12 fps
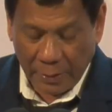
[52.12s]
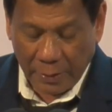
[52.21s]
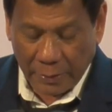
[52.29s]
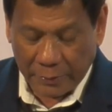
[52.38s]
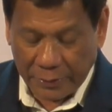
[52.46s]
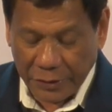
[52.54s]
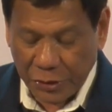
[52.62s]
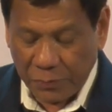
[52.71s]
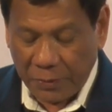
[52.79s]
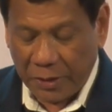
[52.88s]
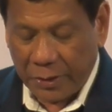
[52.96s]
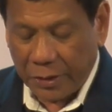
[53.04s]
Duterte
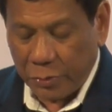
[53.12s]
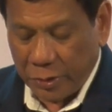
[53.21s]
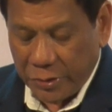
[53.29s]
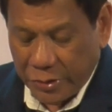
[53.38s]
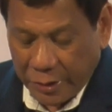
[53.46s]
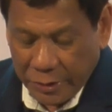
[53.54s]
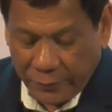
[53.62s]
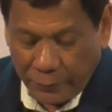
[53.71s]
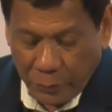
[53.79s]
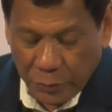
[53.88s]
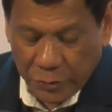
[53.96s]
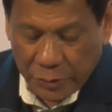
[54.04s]
spoke at a press
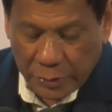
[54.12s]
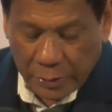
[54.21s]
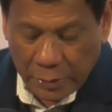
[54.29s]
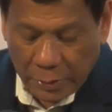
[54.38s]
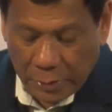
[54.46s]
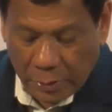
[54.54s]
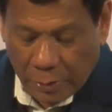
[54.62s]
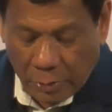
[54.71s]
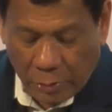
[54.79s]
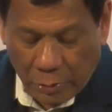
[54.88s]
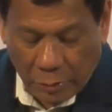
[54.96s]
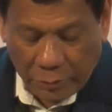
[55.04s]
conference after the
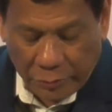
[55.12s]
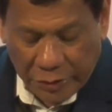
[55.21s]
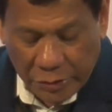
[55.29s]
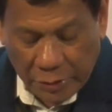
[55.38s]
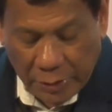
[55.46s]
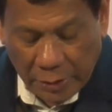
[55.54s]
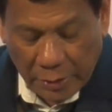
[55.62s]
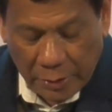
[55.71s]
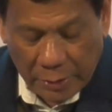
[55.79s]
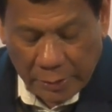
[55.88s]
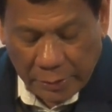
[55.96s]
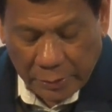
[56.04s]
close of the ASEAN
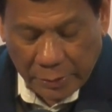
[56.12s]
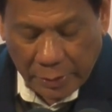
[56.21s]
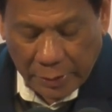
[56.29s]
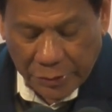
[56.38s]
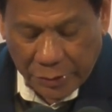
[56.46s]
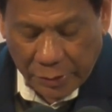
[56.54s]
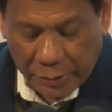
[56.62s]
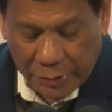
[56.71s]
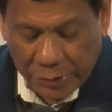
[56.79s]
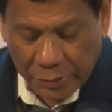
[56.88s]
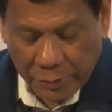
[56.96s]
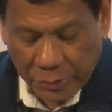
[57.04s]
summit and related
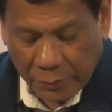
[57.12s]
meetings in